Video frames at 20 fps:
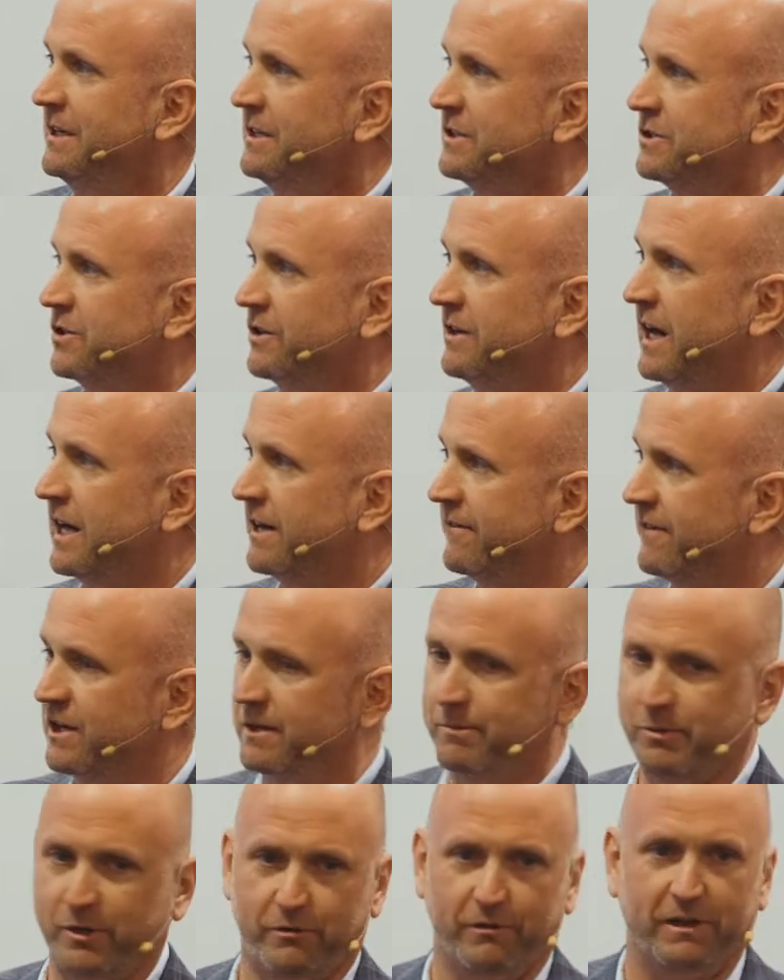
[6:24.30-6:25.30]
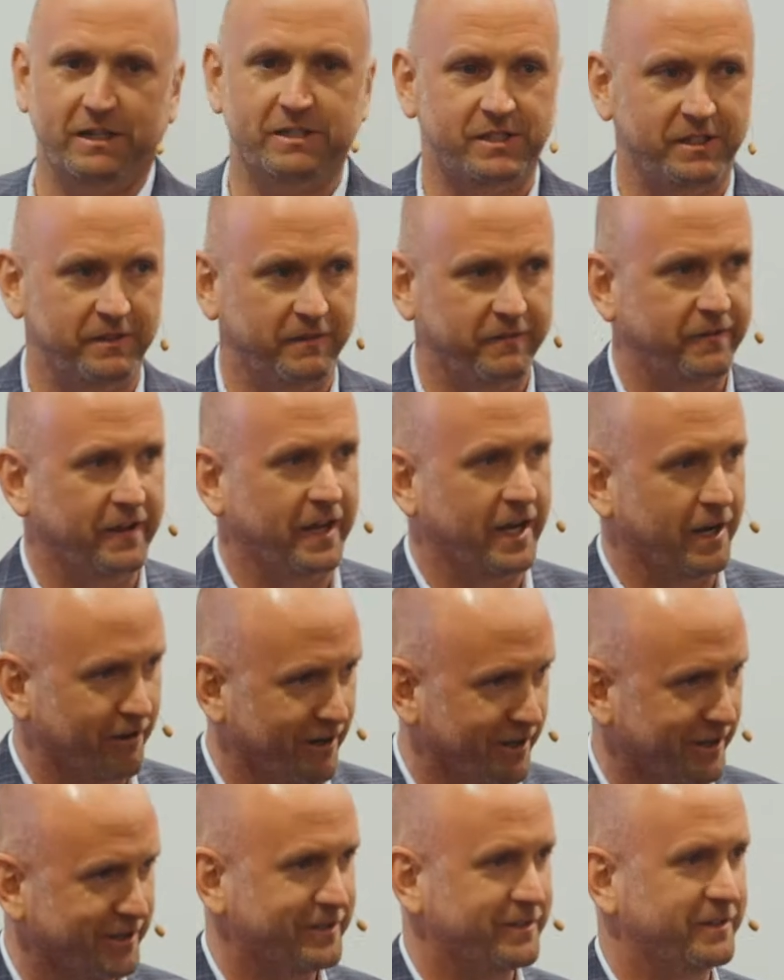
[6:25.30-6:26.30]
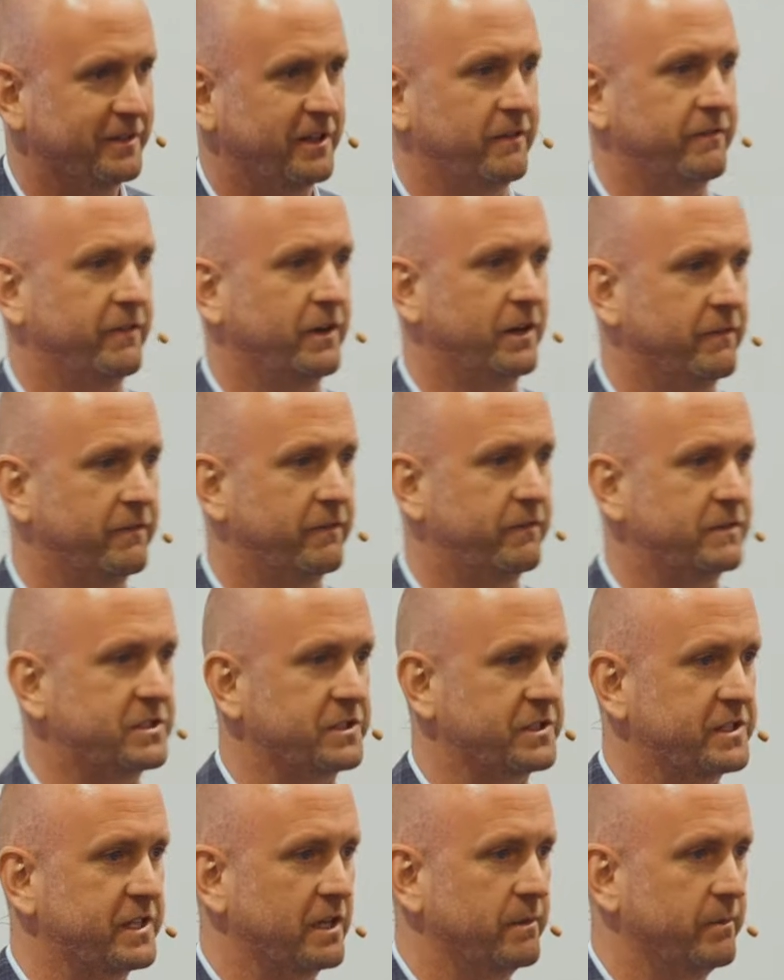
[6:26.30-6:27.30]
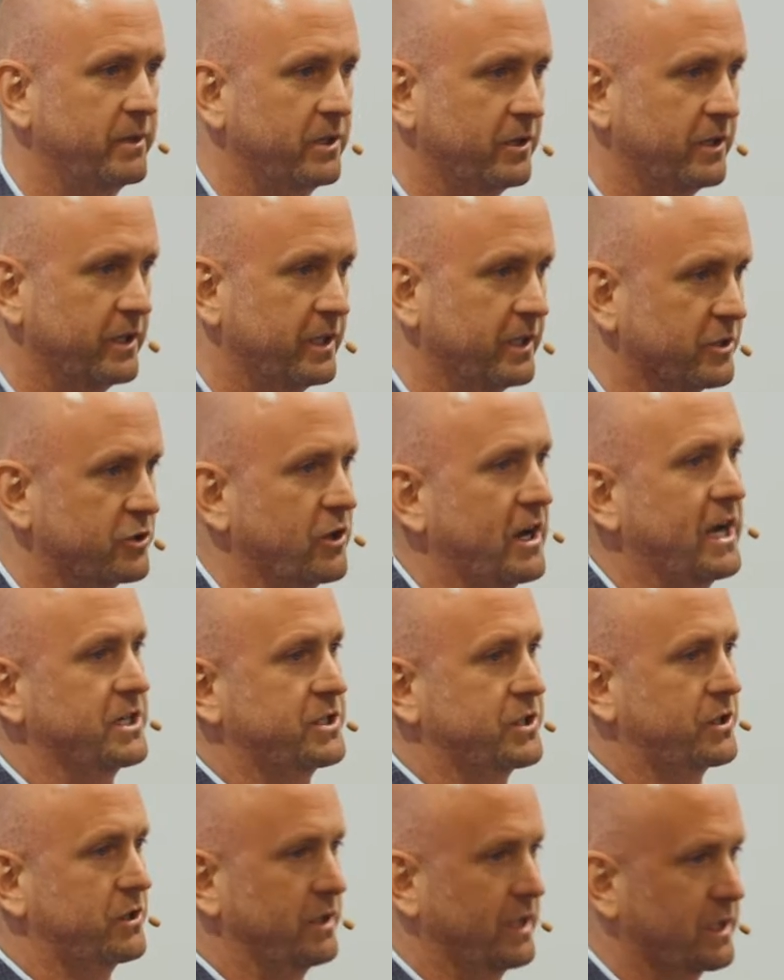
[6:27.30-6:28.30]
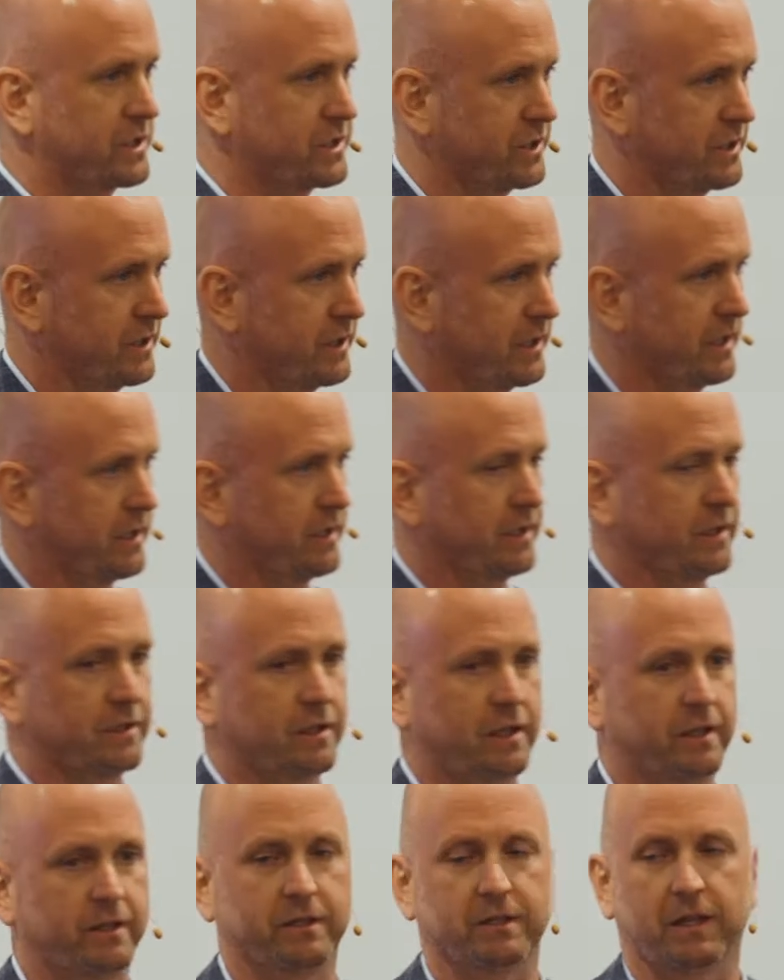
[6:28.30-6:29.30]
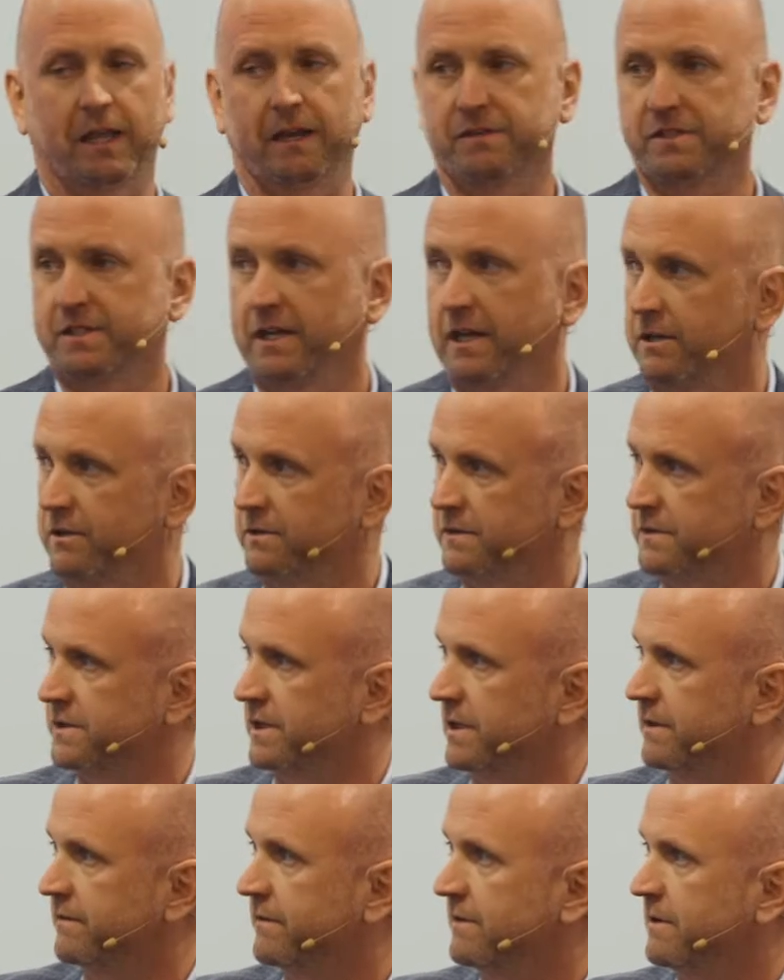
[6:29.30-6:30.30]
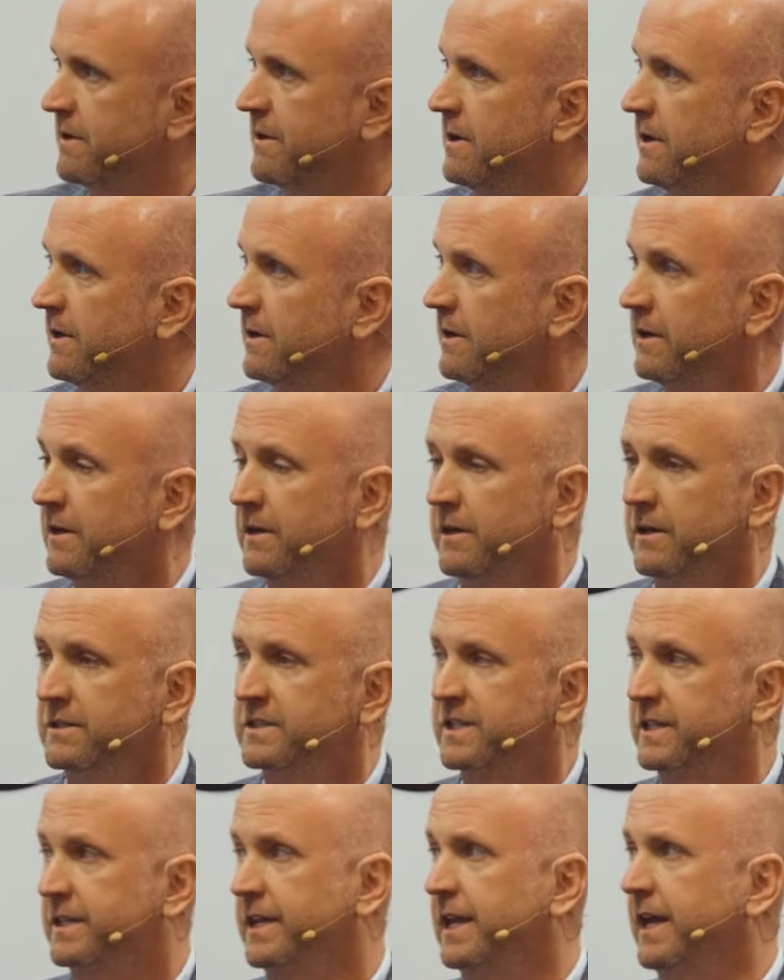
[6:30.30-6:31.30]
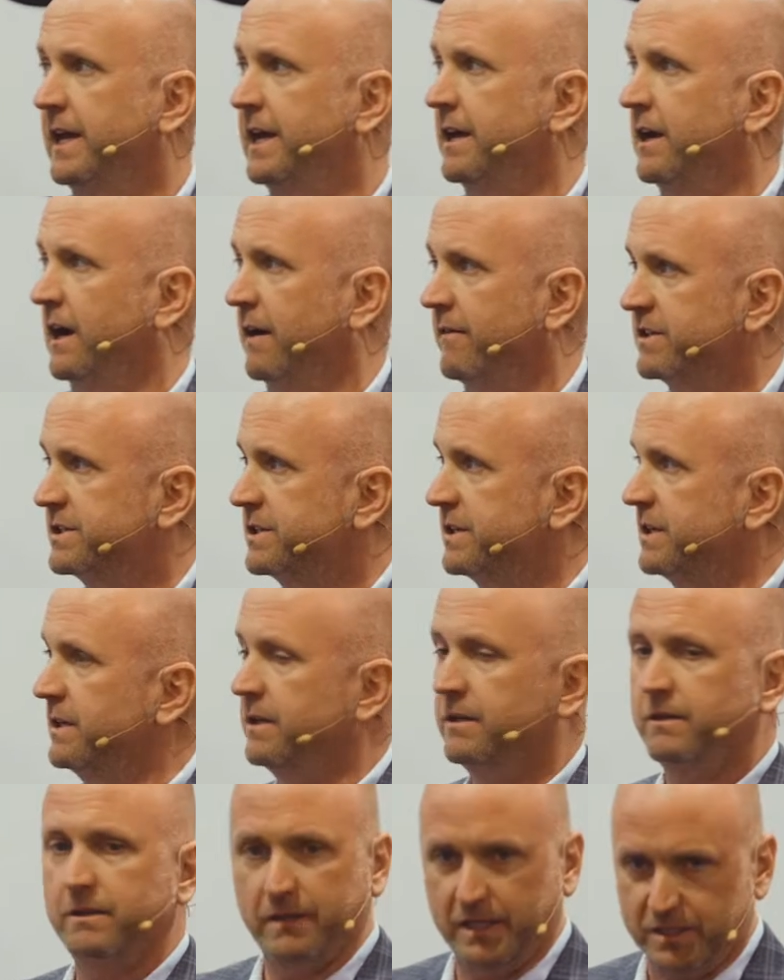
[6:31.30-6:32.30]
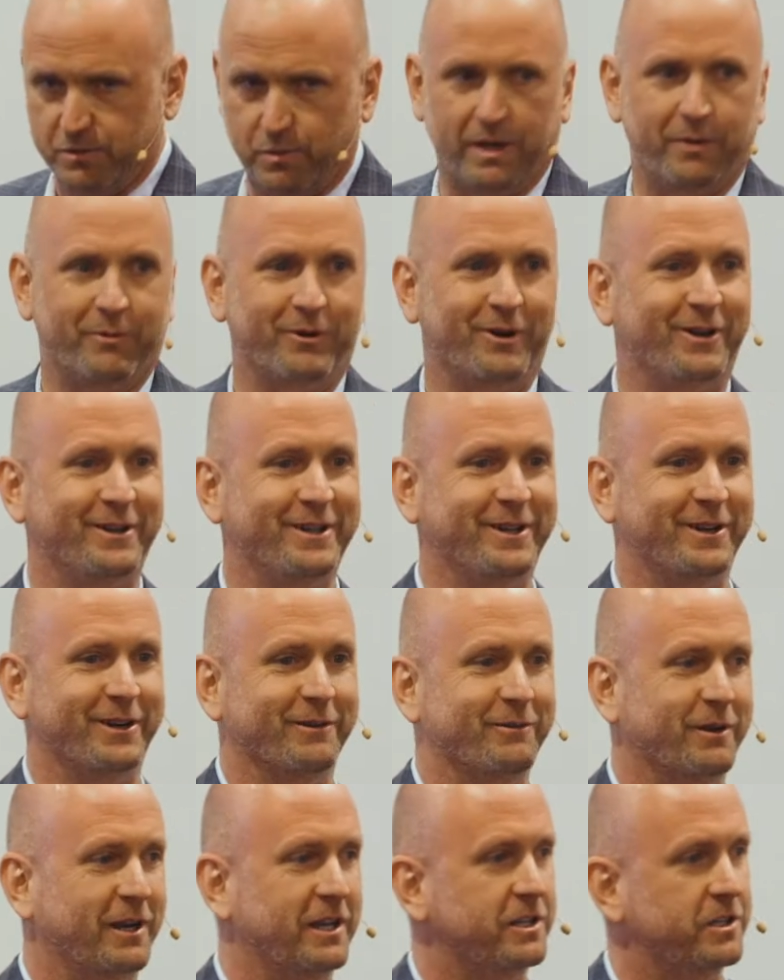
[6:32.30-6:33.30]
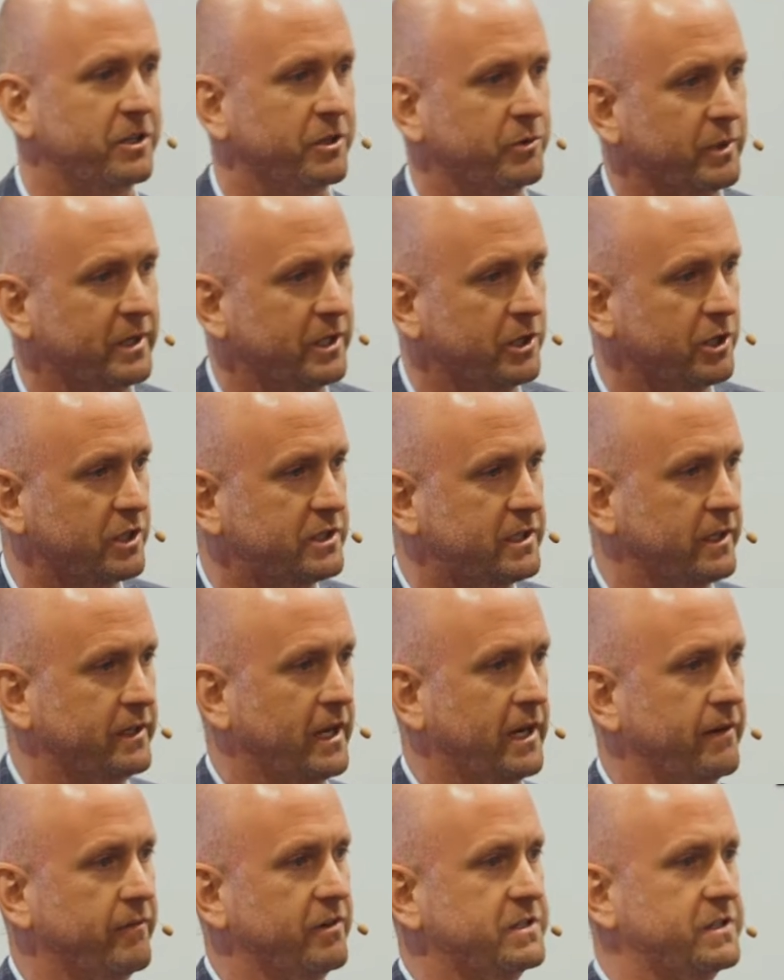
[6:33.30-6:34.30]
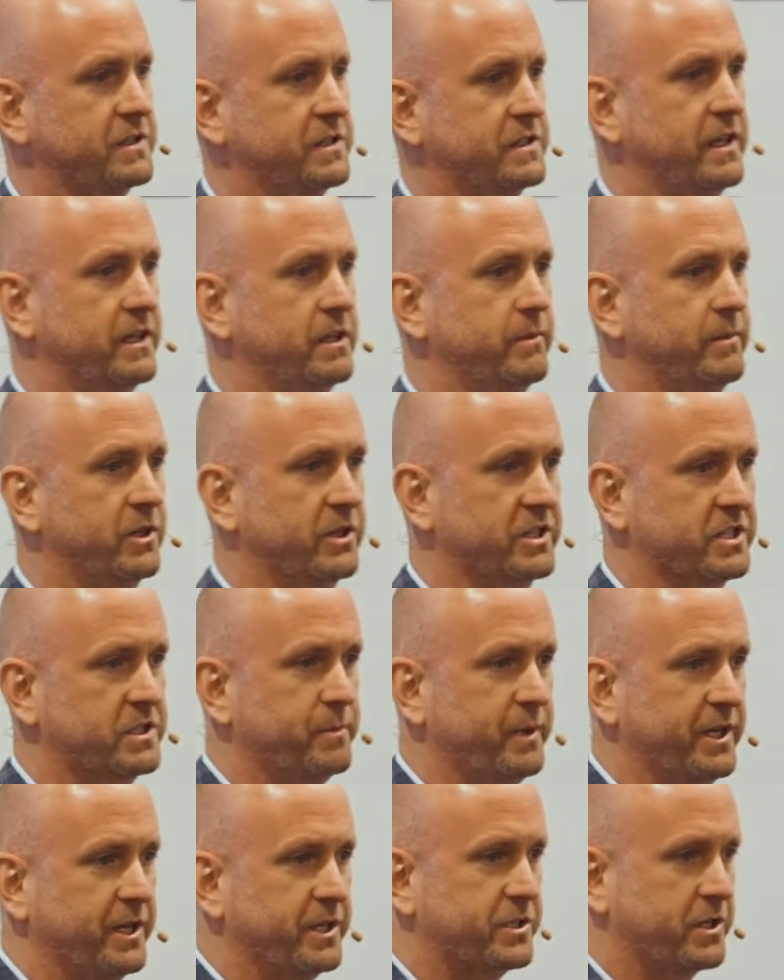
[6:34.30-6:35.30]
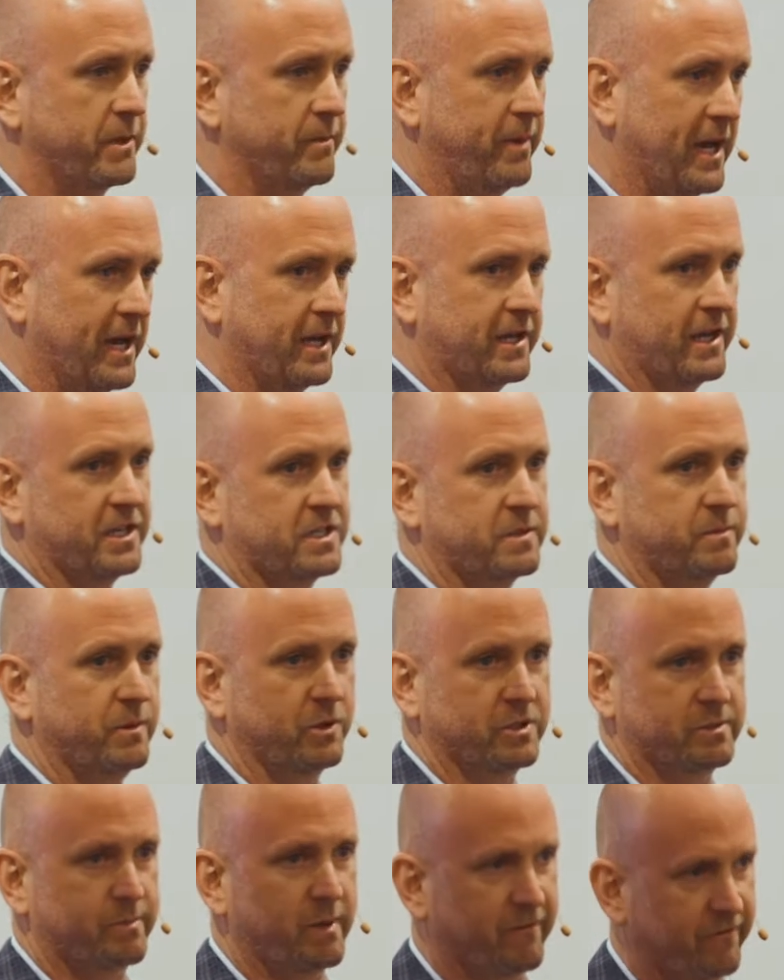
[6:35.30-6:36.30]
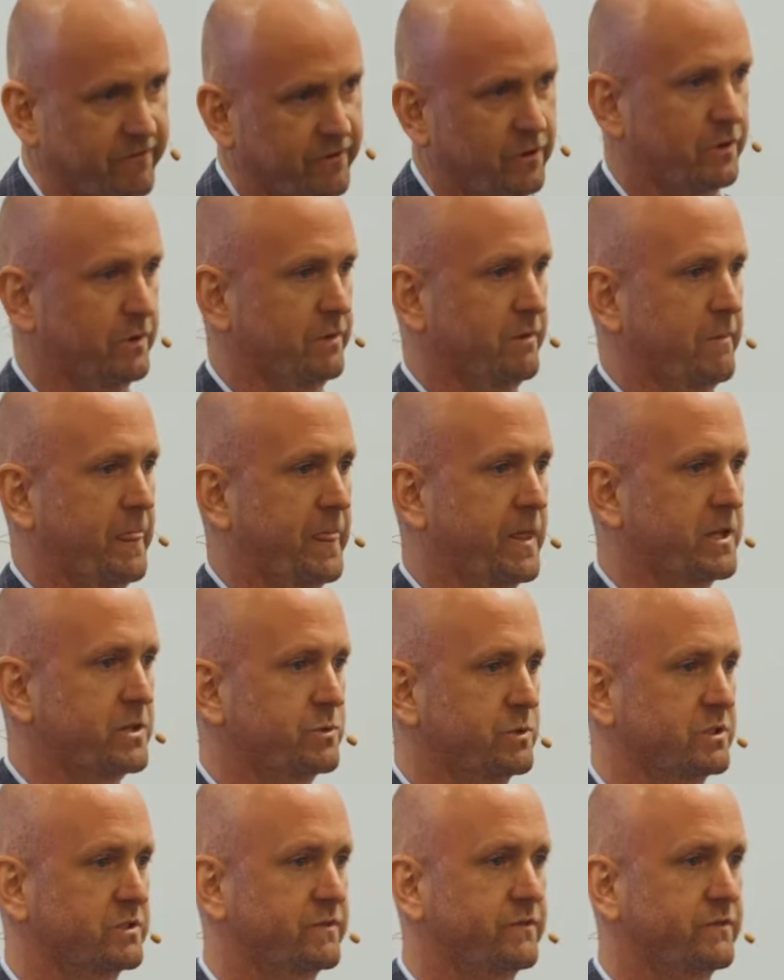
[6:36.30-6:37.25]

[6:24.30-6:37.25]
So not a very progressive era of sustainability and trash collection and the life cycle of stuff. To today, obviously, that's why we're all here, right? We looked at every sustainability speech at PAC Expo has been full, and this one's